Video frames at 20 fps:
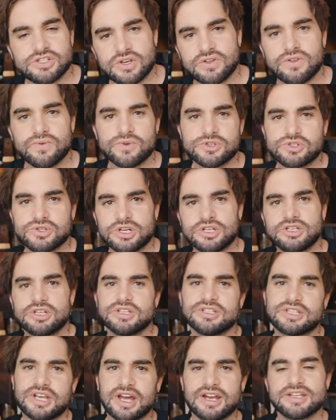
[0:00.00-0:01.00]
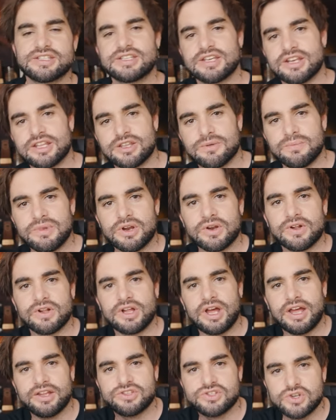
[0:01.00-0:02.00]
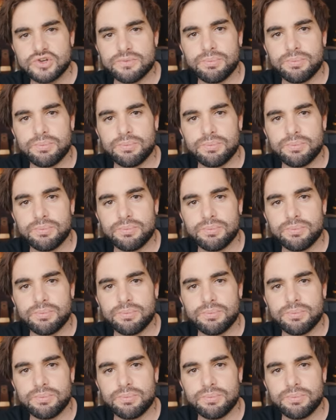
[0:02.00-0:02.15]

So the restrictions kind of sit in the middle at